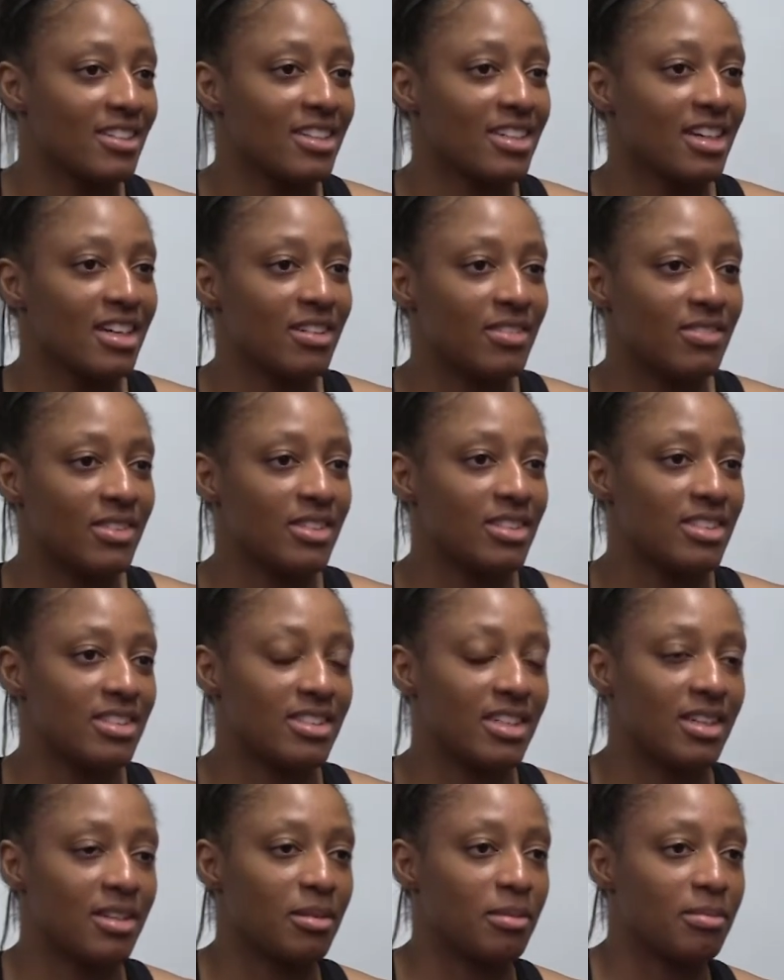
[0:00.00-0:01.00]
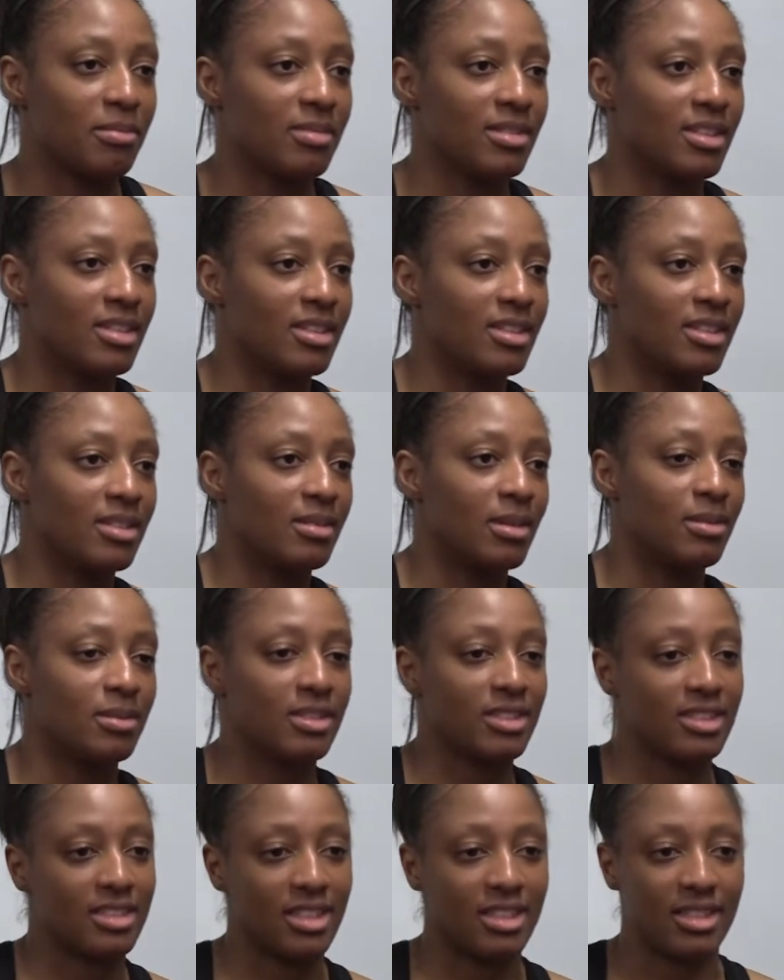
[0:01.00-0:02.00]
It kind of felt the same. I was
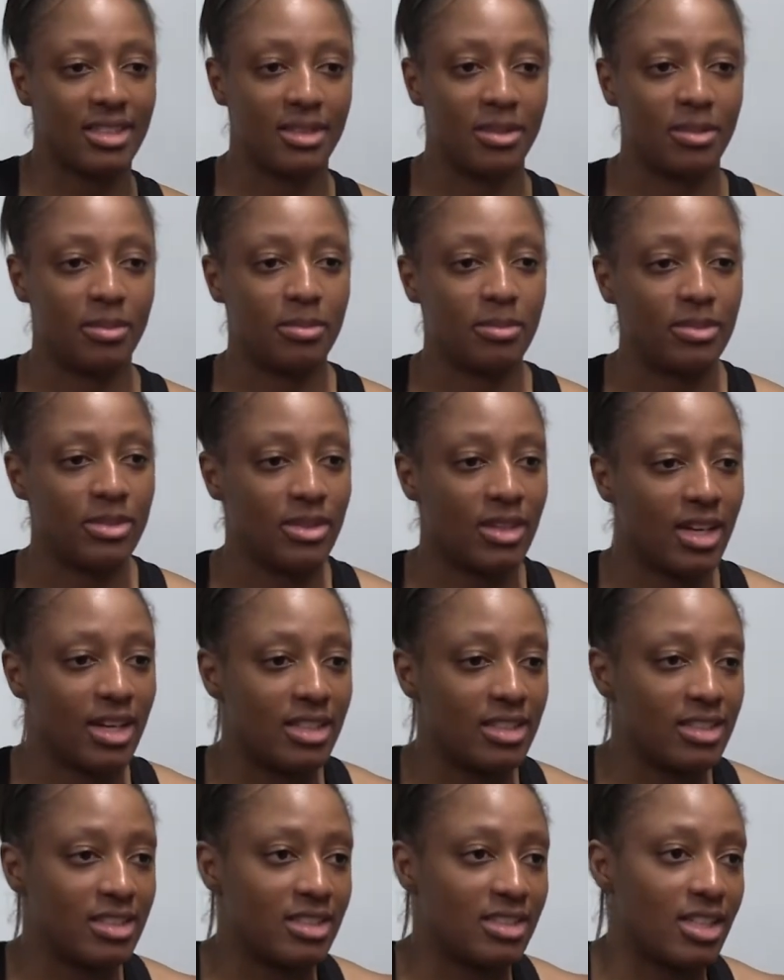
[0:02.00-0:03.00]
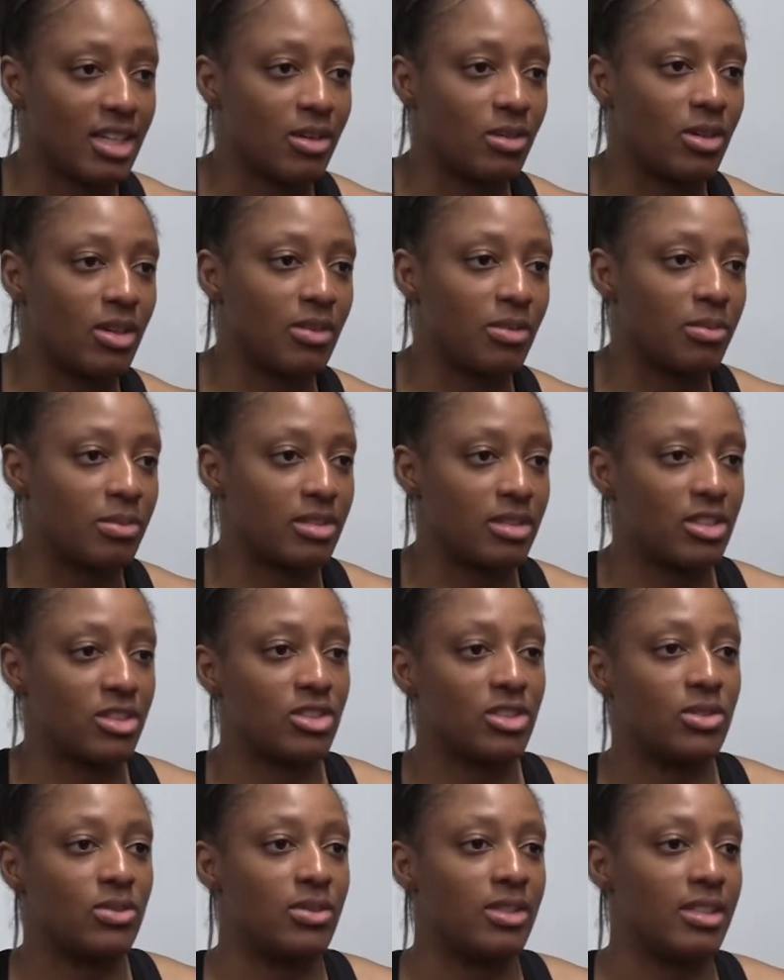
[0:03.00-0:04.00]
just telling him, you kind of just take whatever
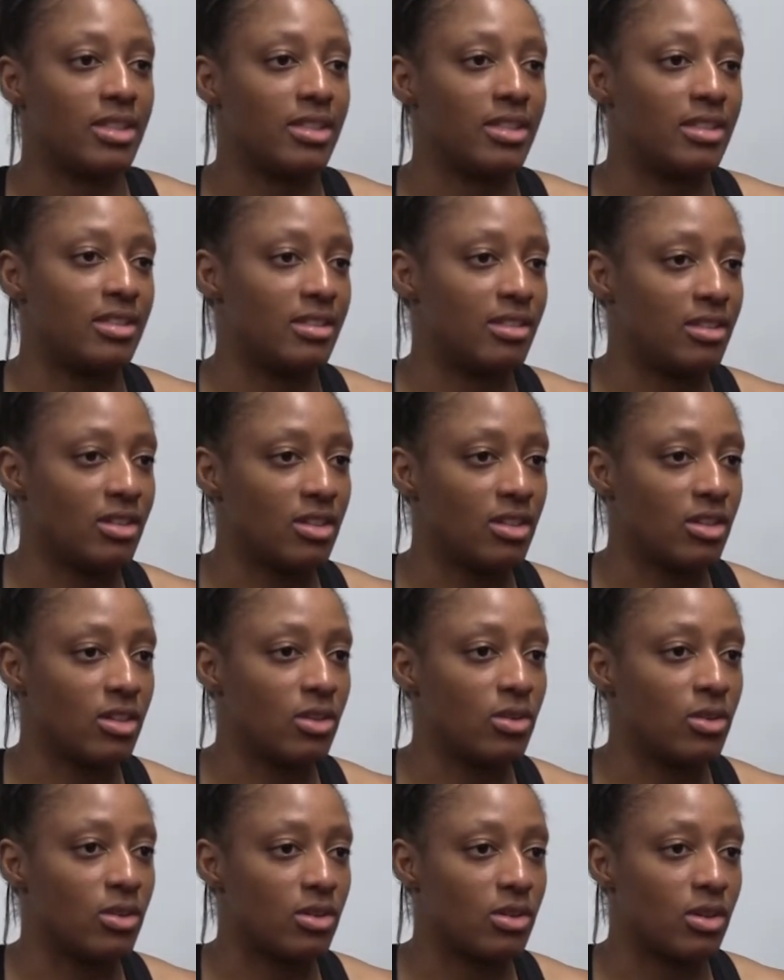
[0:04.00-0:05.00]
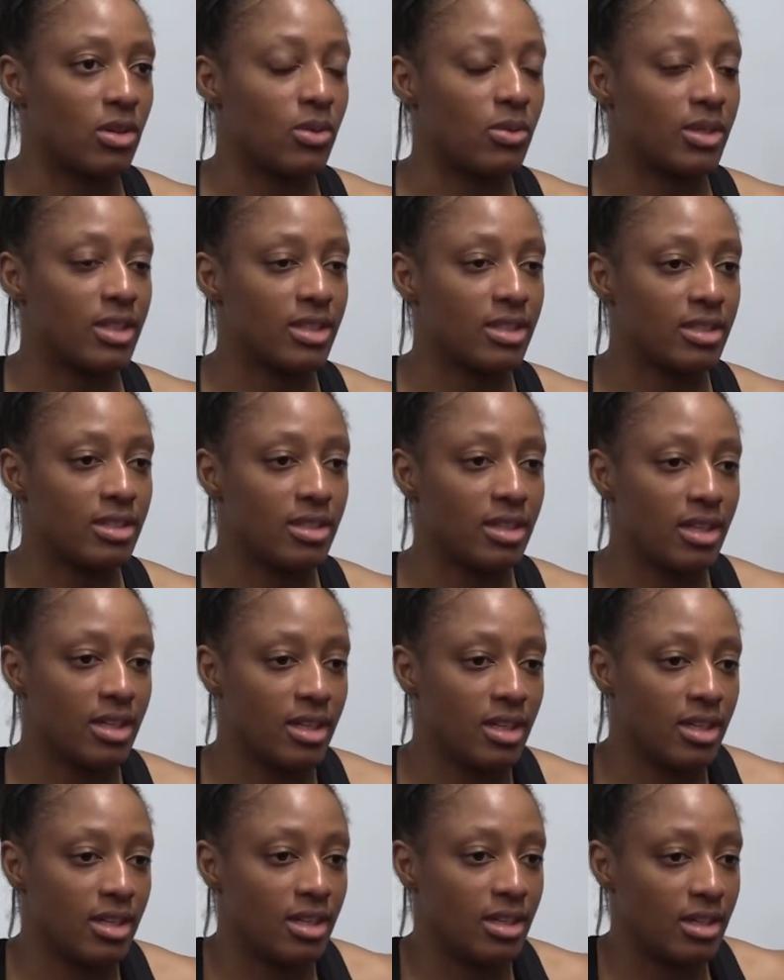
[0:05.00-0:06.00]
position you're in, go with it,
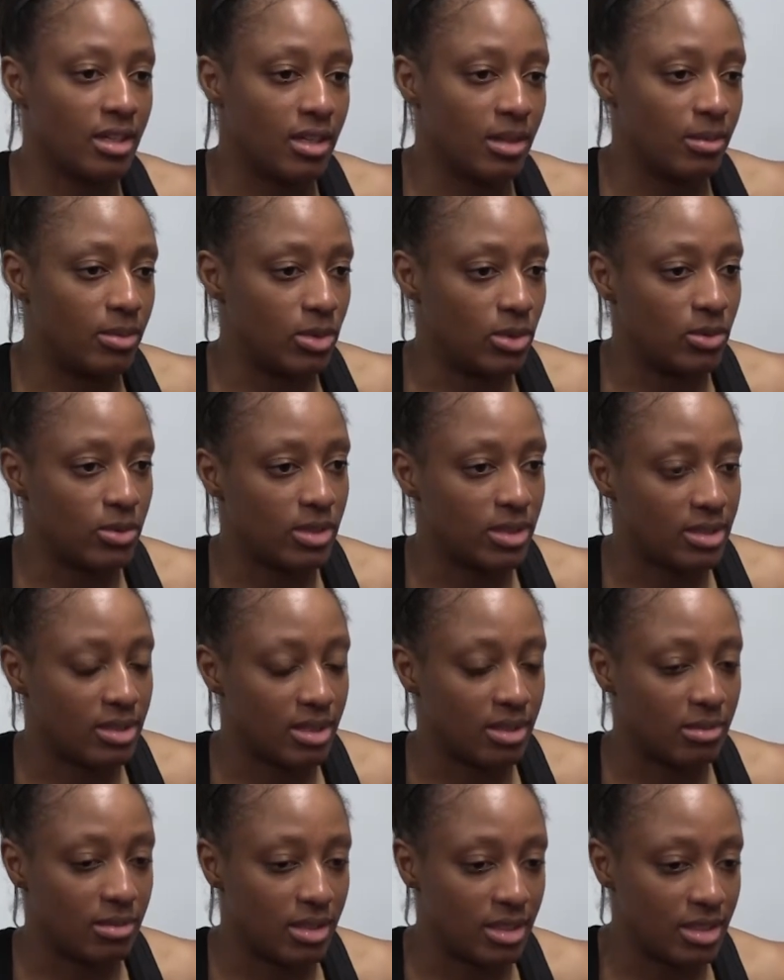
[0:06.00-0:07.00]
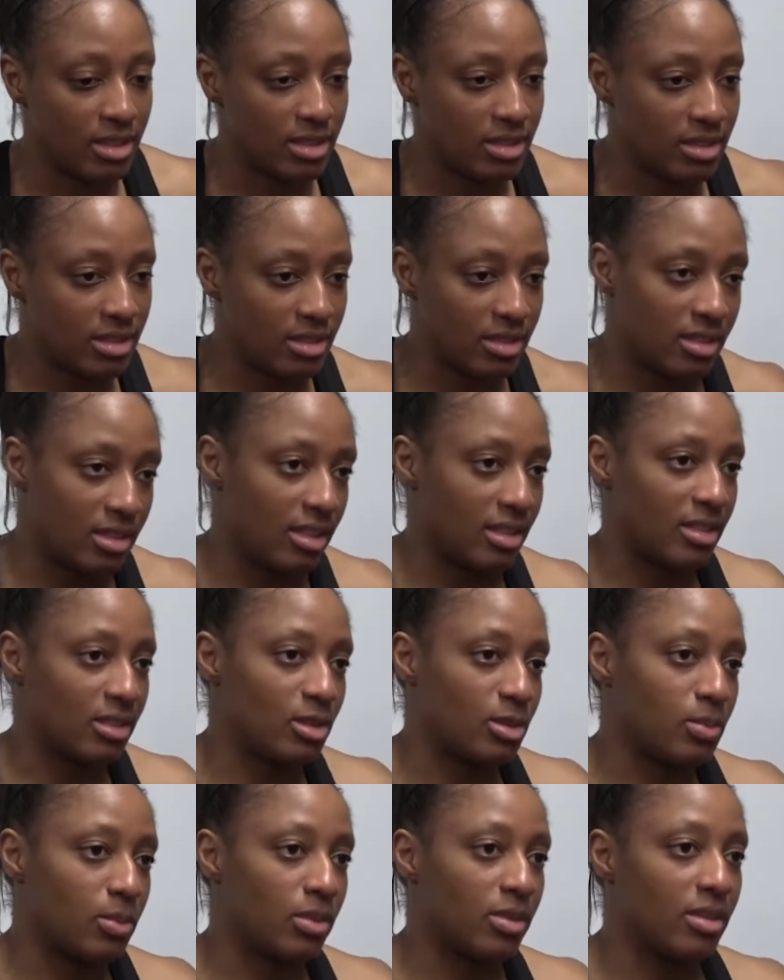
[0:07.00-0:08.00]
and kind of do what the team needs. And at
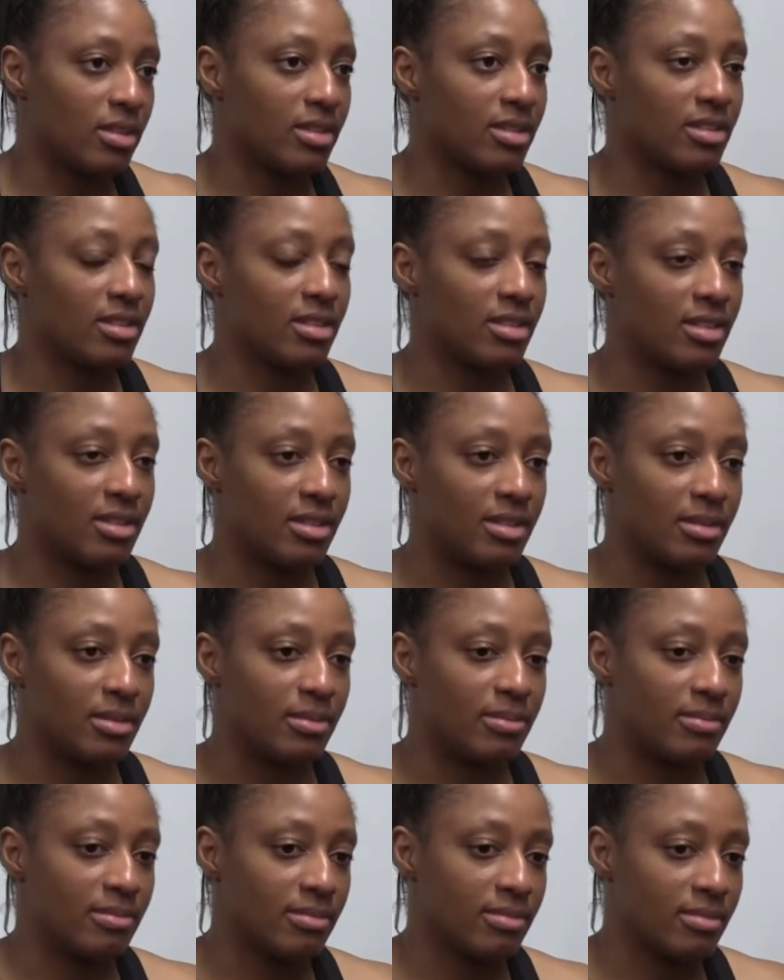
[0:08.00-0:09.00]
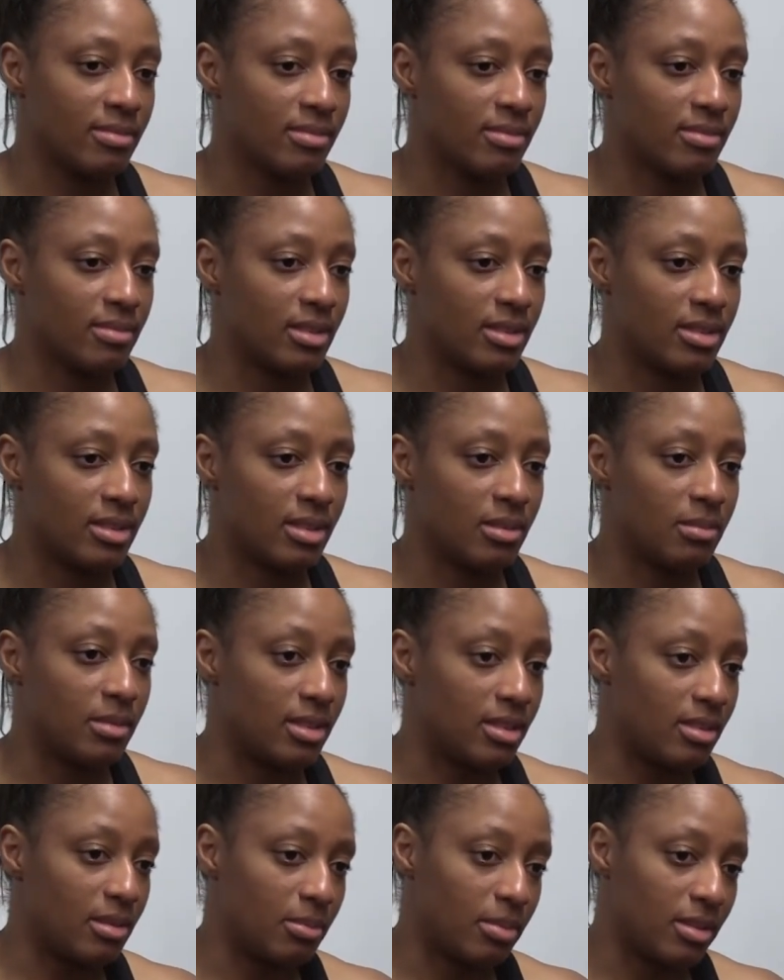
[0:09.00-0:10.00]
this point, the team
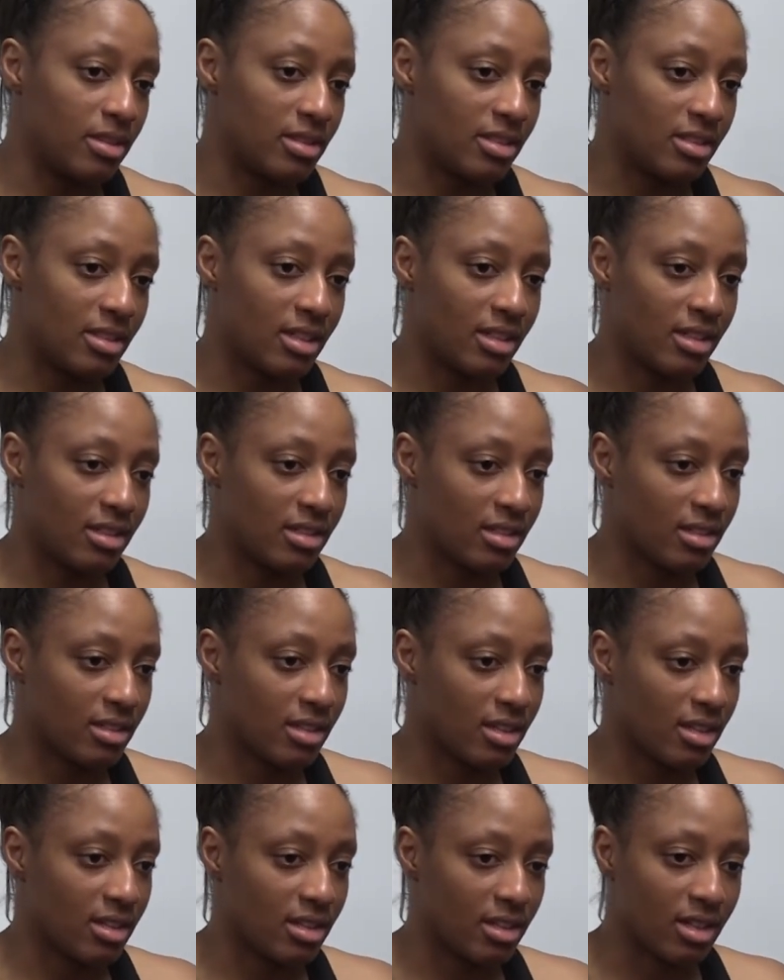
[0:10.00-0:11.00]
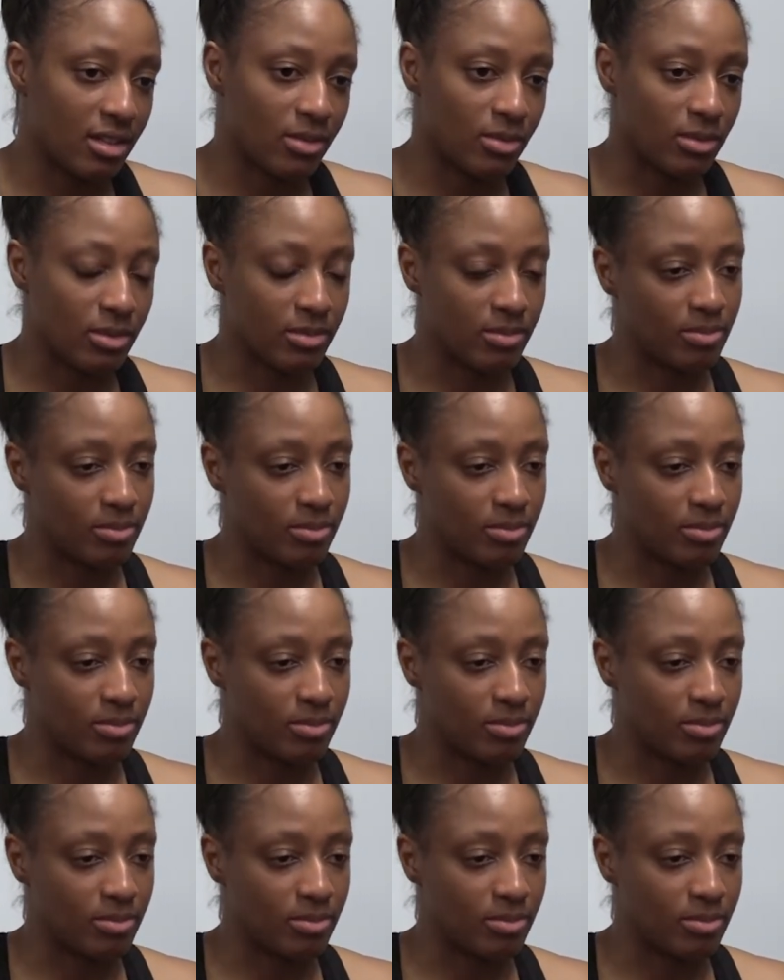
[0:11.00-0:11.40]
needed a person that kind of, like,